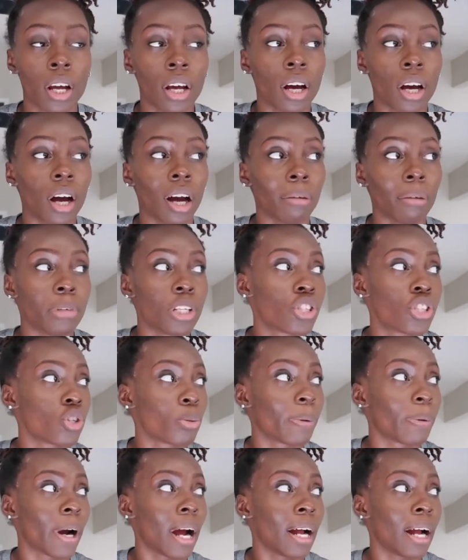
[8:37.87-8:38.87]
I'm
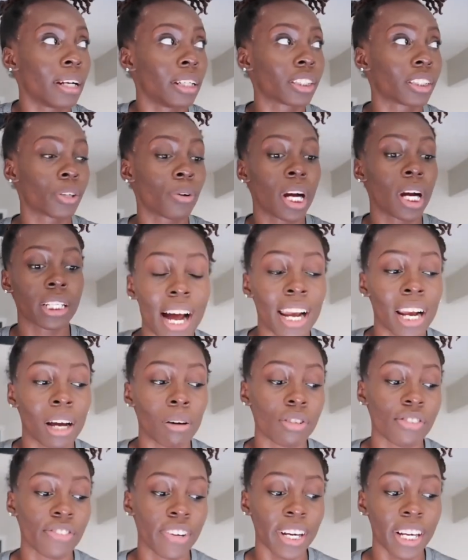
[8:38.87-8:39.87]
super hot in this garage and I
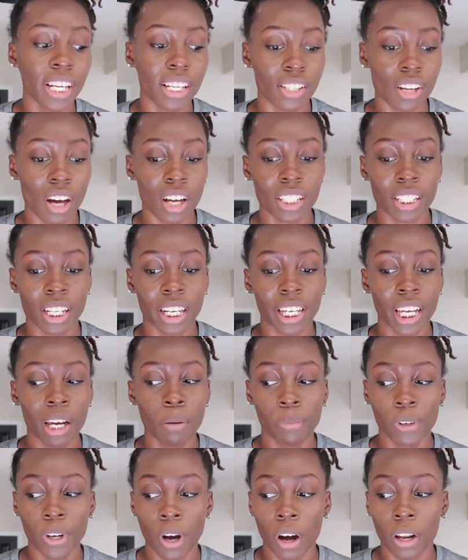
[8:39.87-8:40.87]
was very exhausted. I
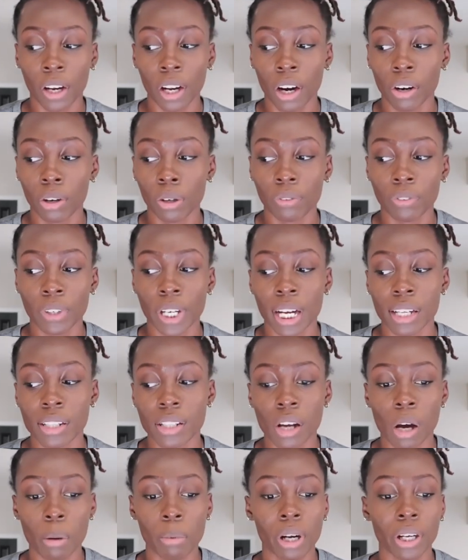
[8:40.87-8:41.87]
kept yawning. I don't know if you guys
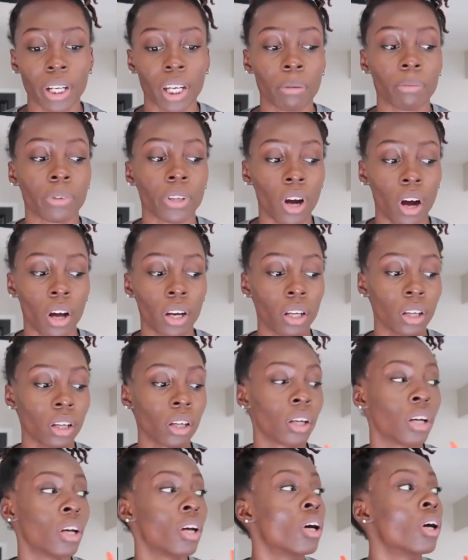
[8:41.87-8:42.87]
saw, but I kept yawning
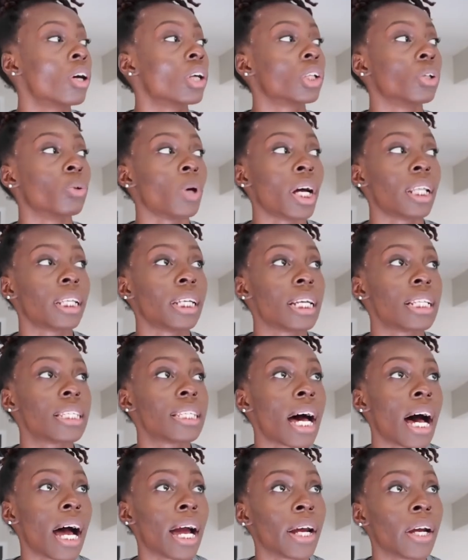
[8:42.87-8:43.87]
throughout the
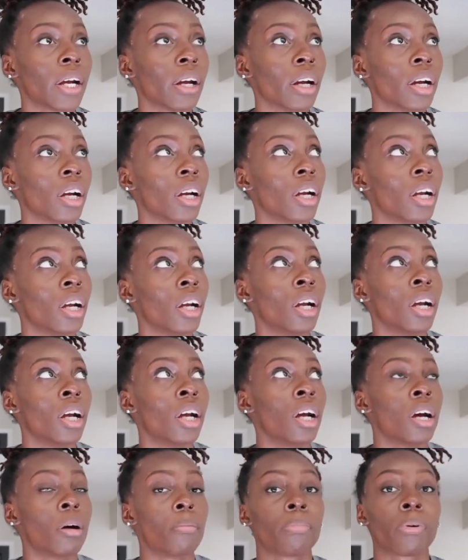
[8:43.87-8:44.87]
entire
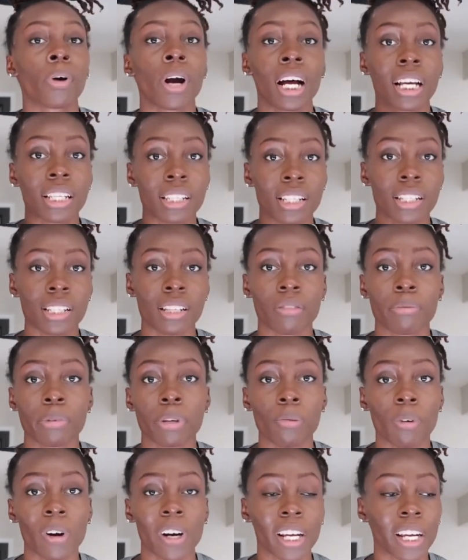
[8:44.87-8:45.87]
process of me
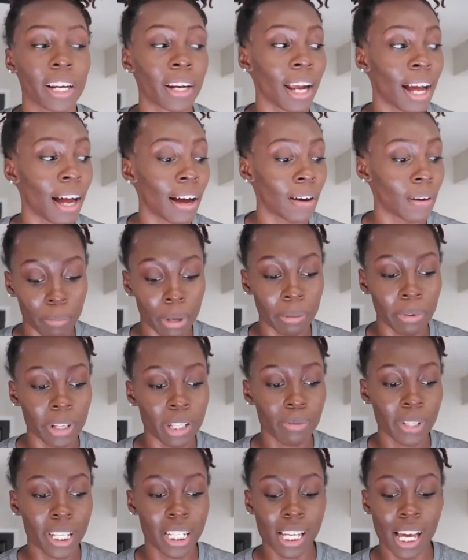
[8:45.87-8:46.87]
working out. Maybe it's
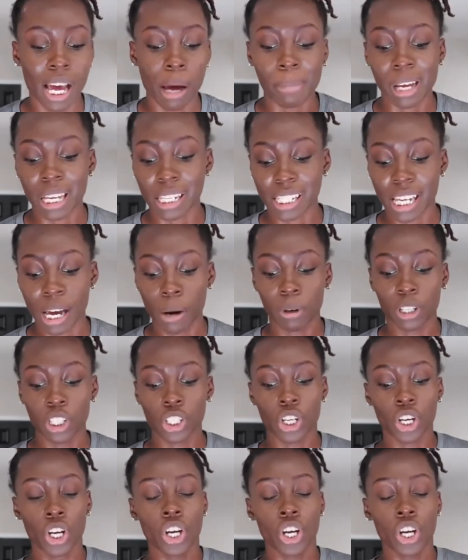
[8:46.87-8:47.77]
because I had my sandwich.